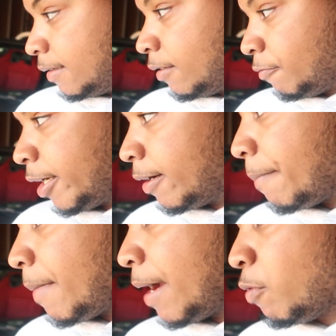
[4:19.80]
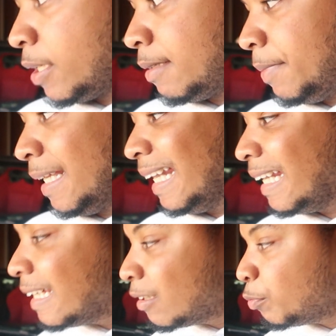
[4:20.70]
the rear I might want it to be a
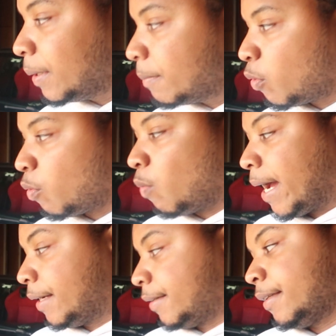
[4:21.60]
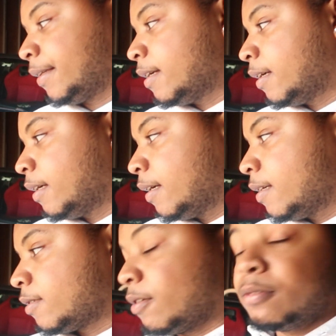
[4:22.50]
little bit more wider.
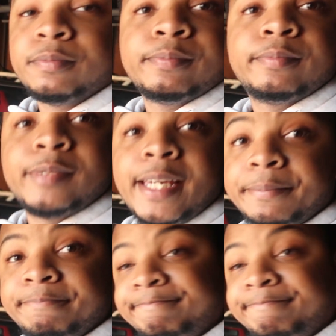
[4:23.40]
So yeah.